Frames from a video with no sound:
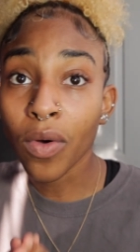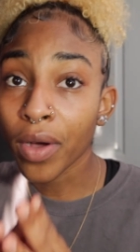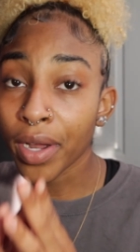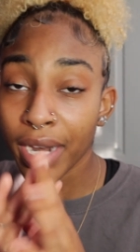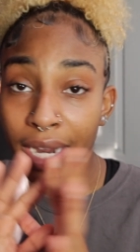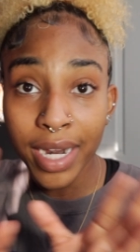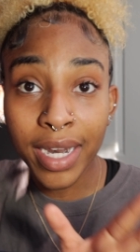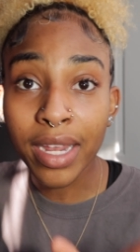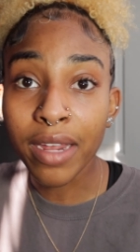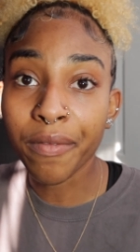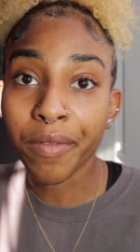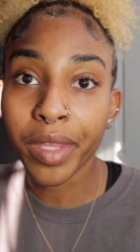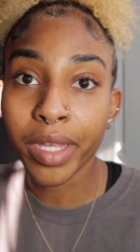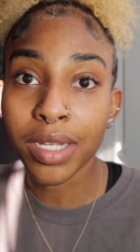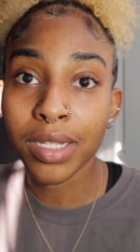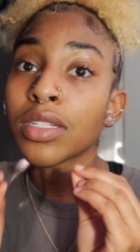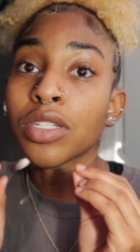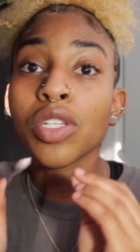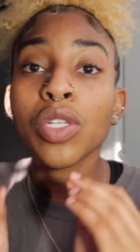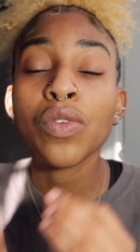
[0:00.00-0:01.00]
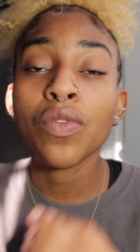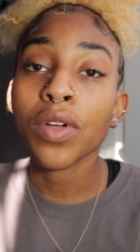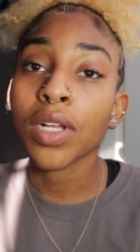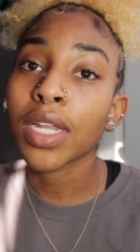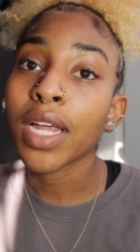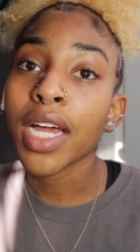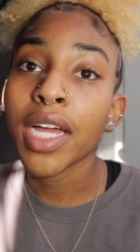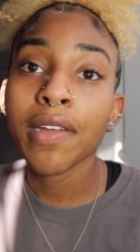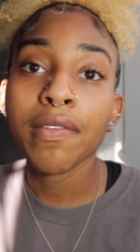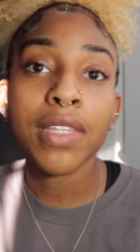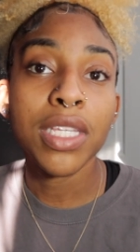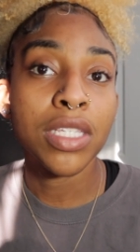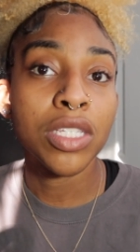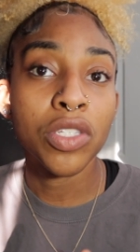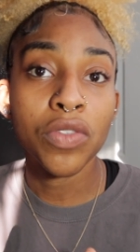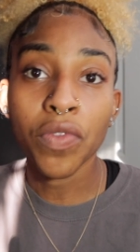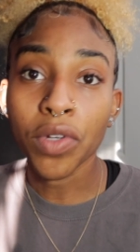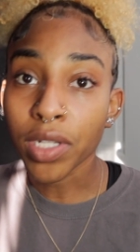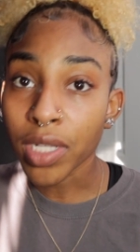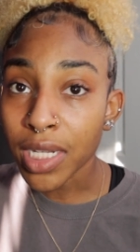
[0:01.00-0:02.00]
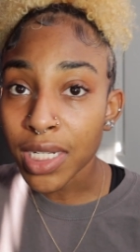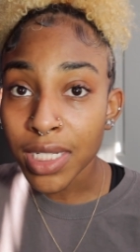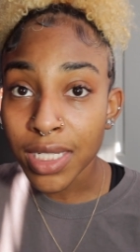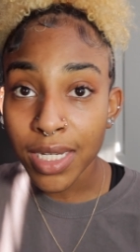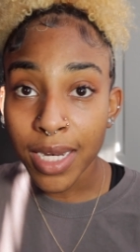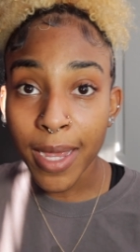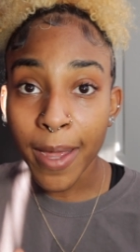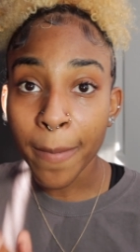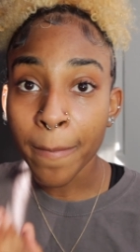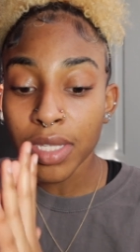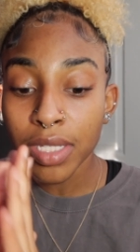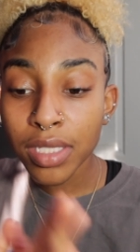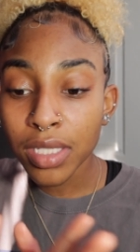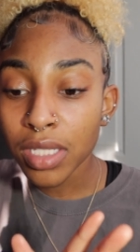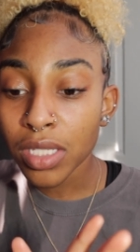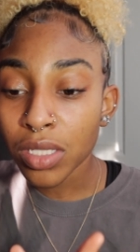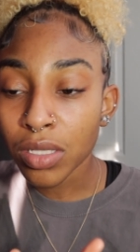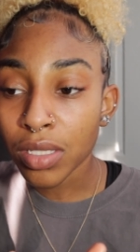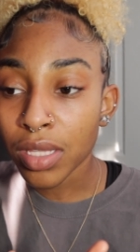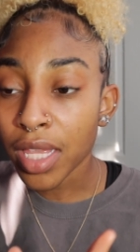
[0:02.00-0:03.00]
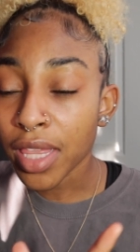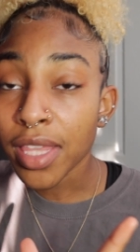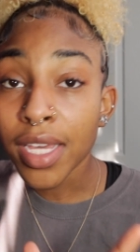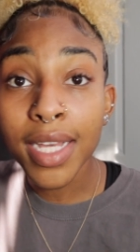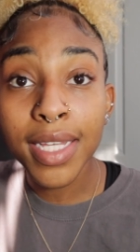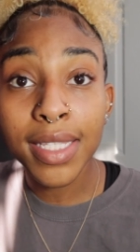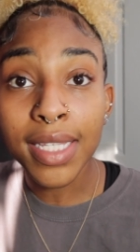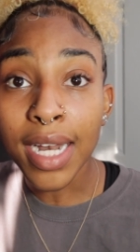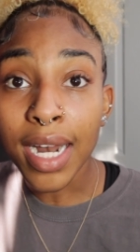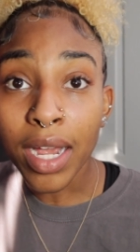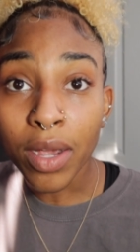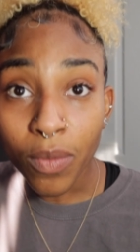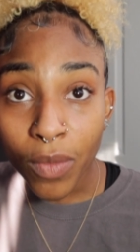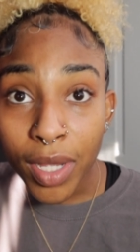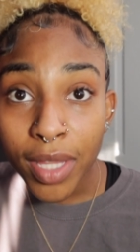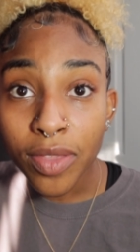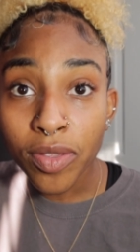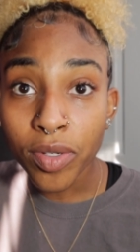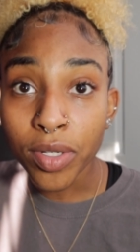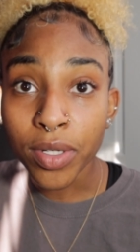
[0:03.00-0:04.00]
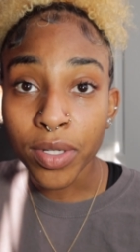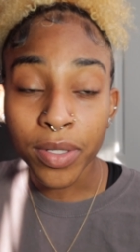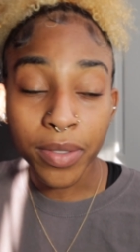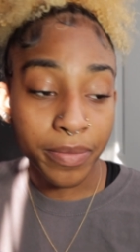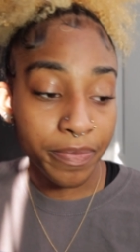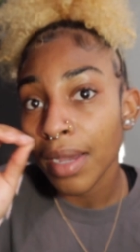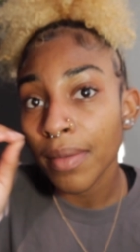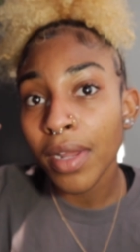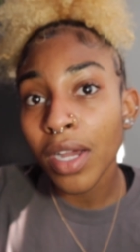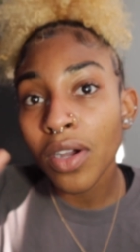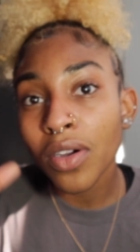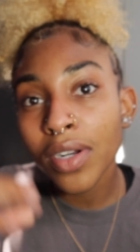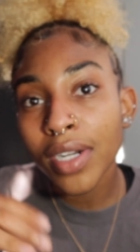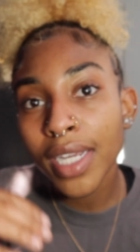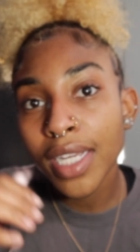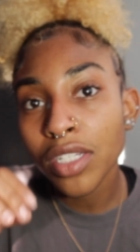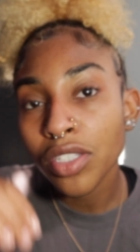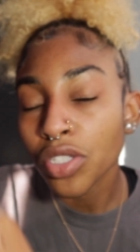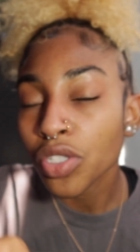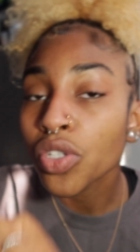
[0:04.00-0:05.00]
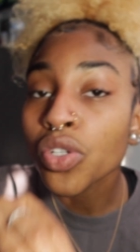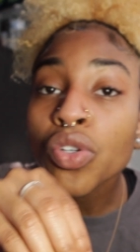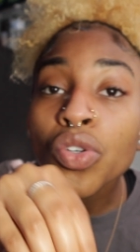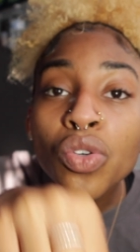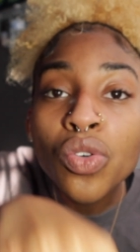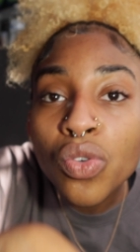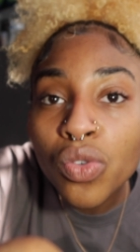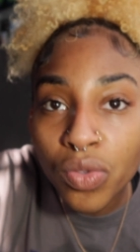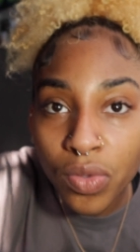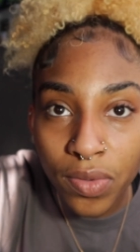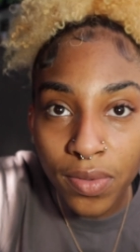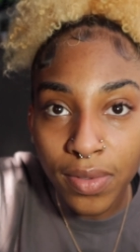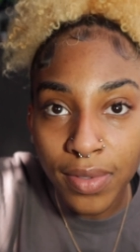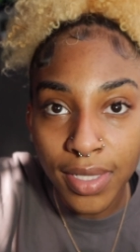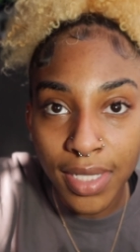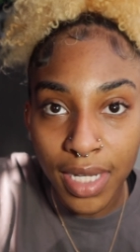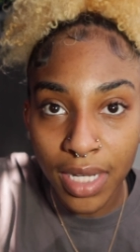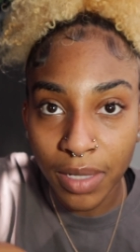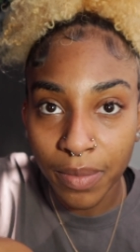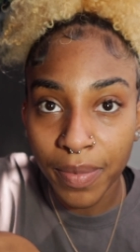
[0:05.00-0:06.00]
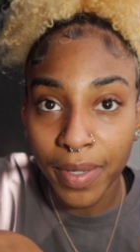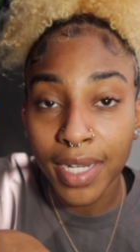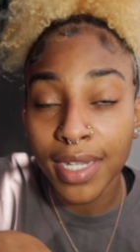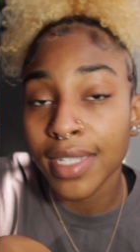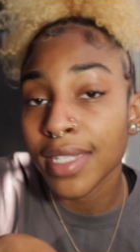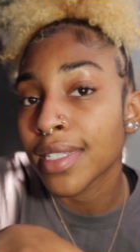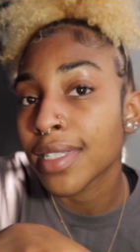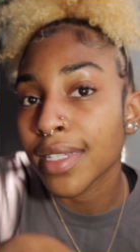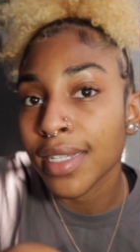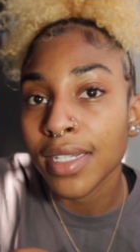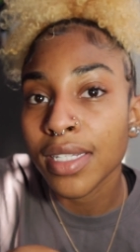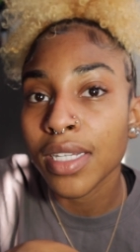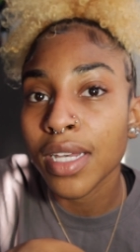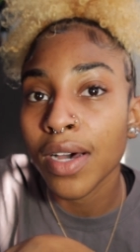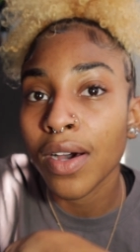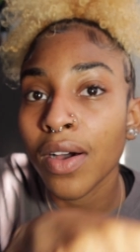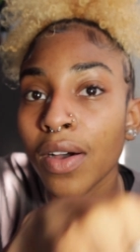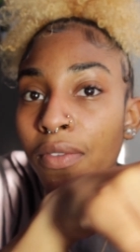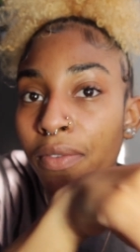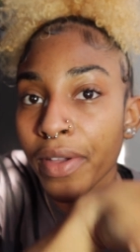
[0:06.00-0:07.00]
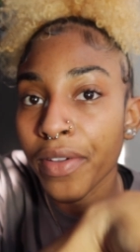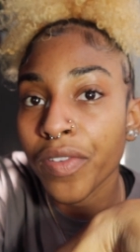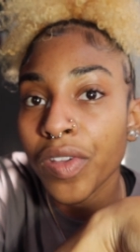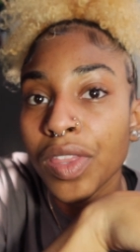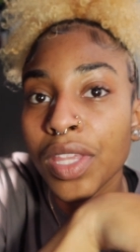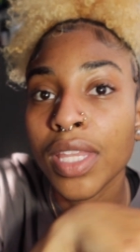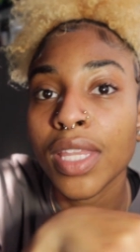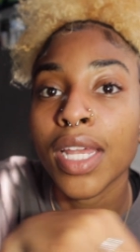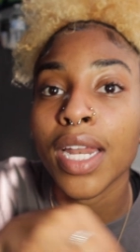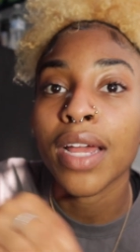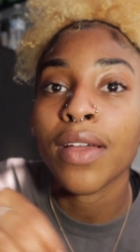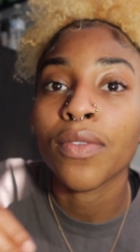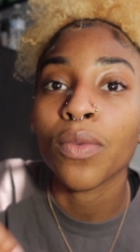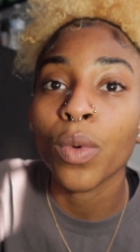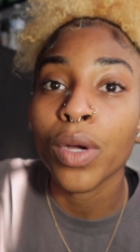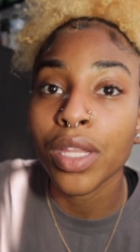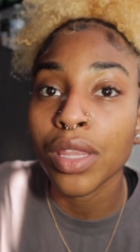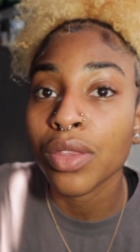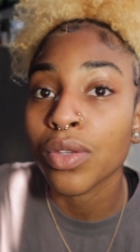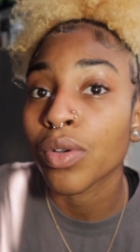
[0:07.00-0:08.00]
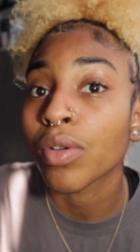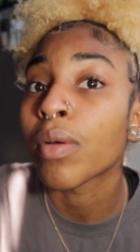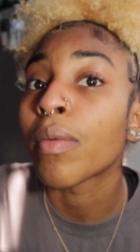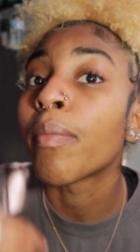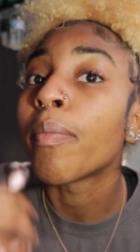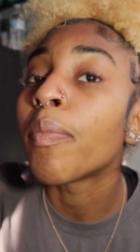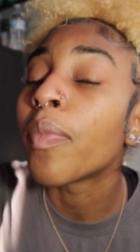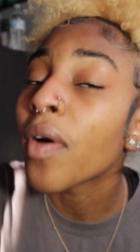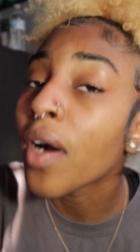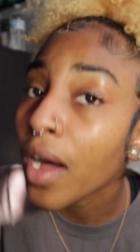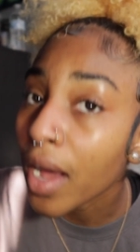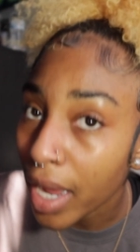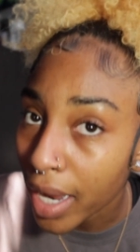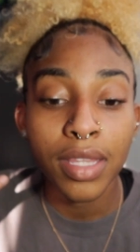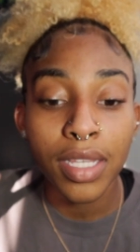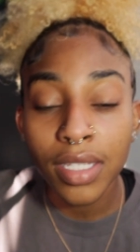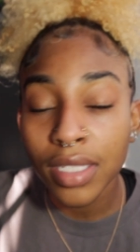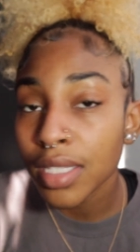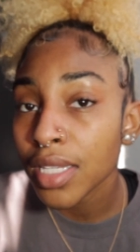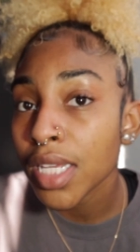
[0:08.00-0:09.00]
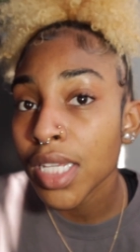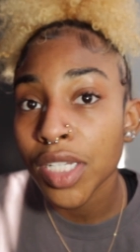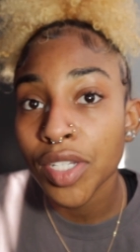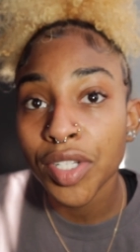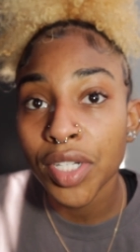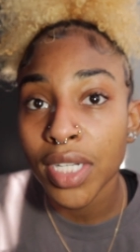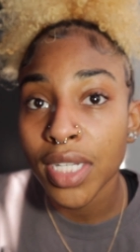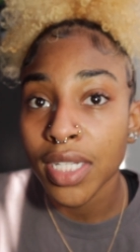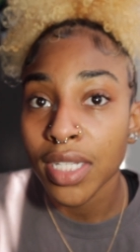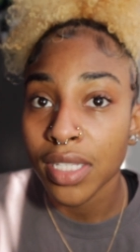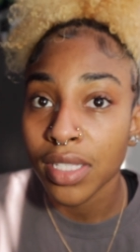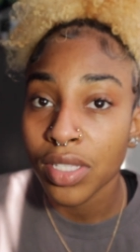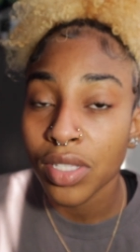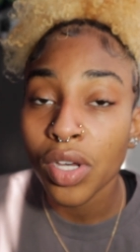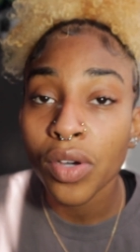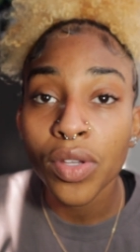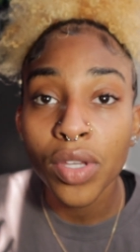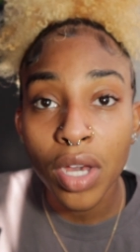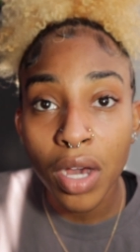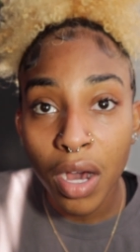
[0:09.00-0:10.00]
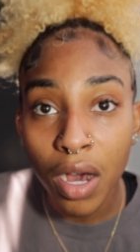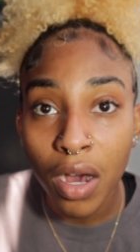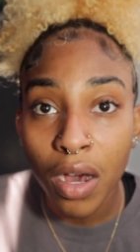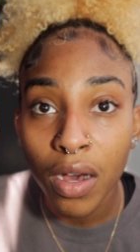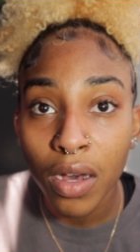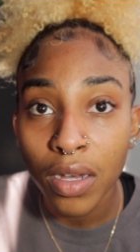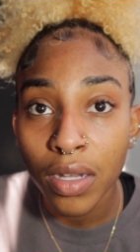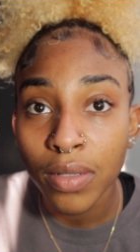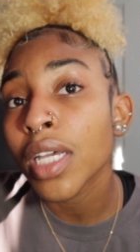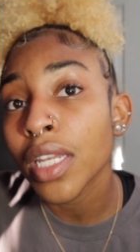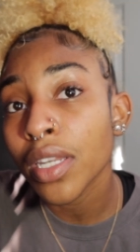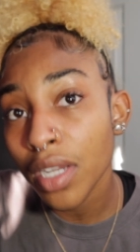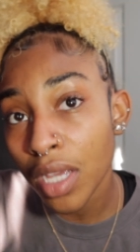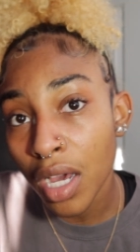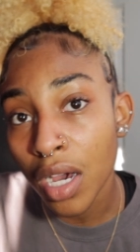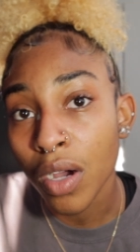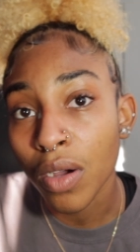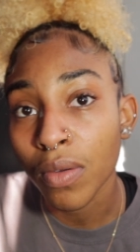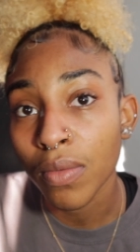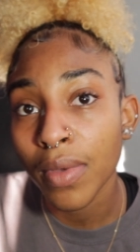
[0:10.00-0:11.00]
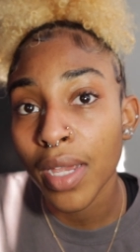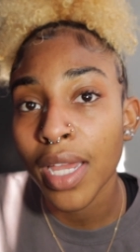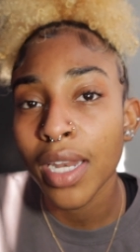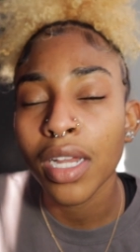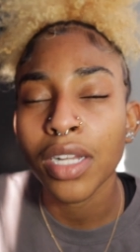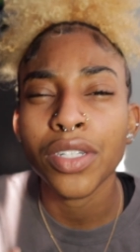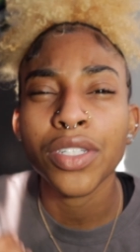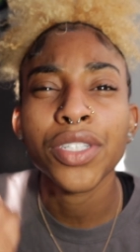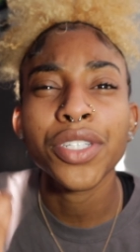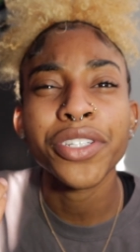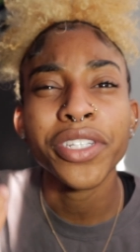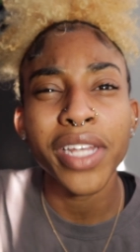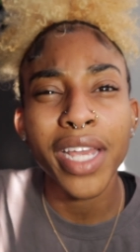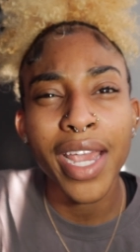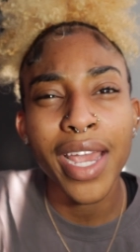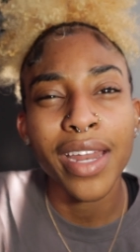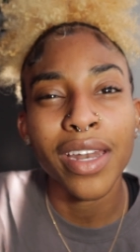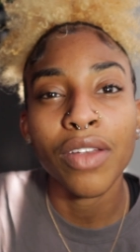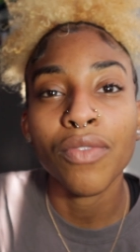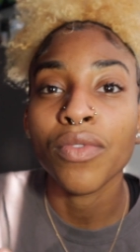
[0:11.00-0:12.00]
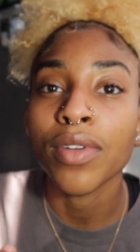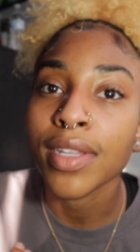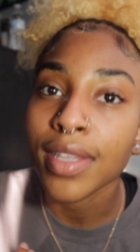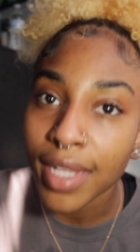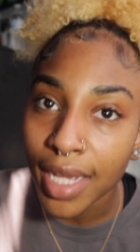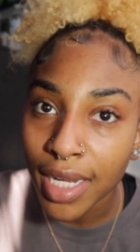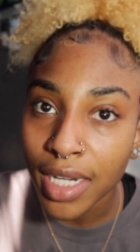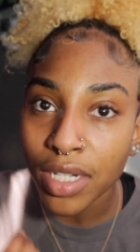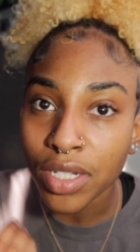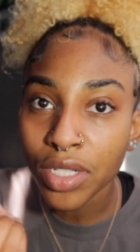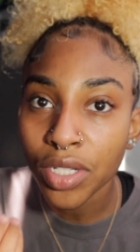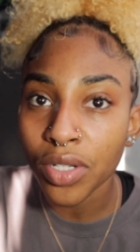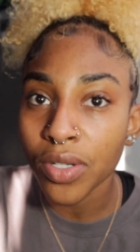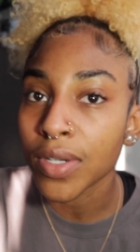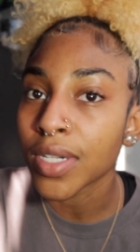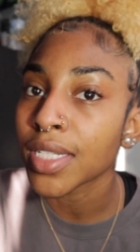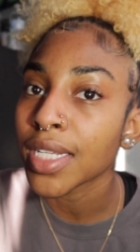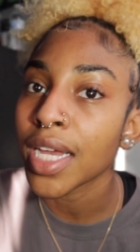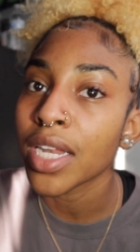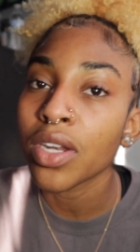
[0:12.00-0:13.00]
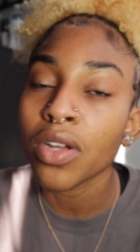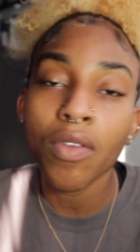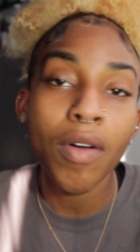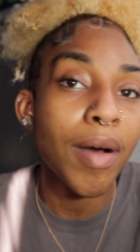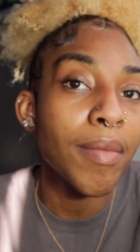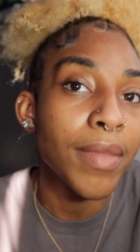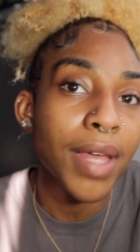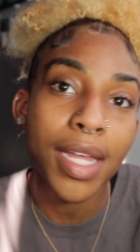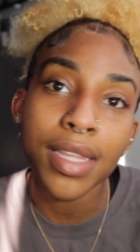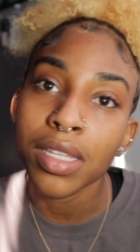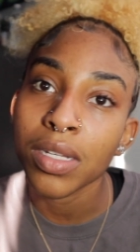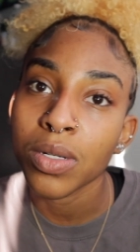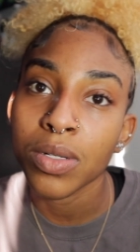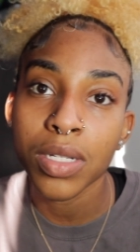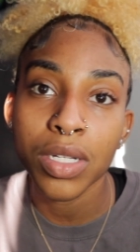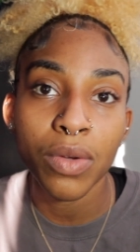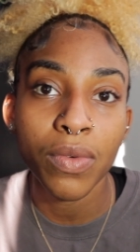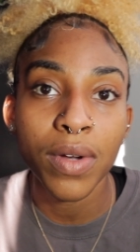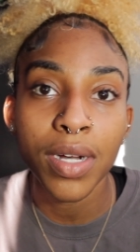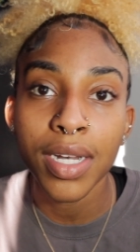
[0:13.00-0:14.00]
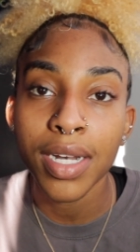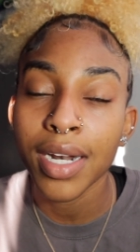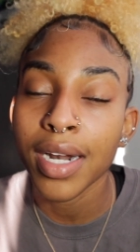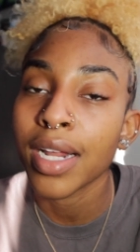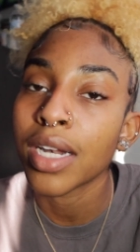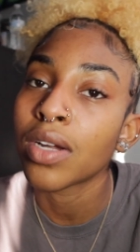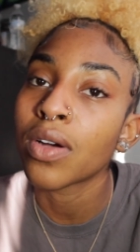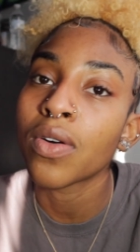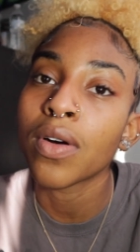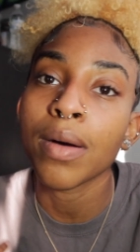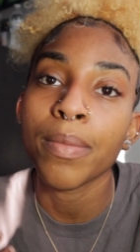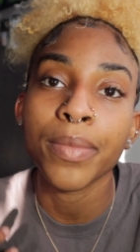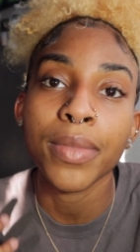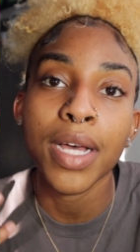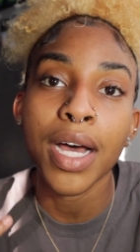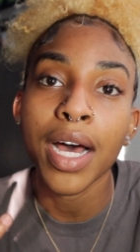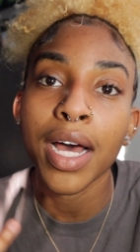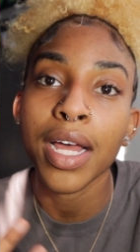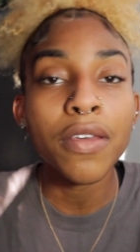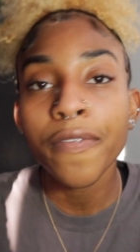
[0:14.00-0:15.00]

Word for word: on any of this. This is real life. This is realistic. This is the things that I went through. I'm not gonna get too deep into detail of everything that I went through, but this is just so y'all can know and understand and relate to, because I know I'm not the only one, and I know I'm not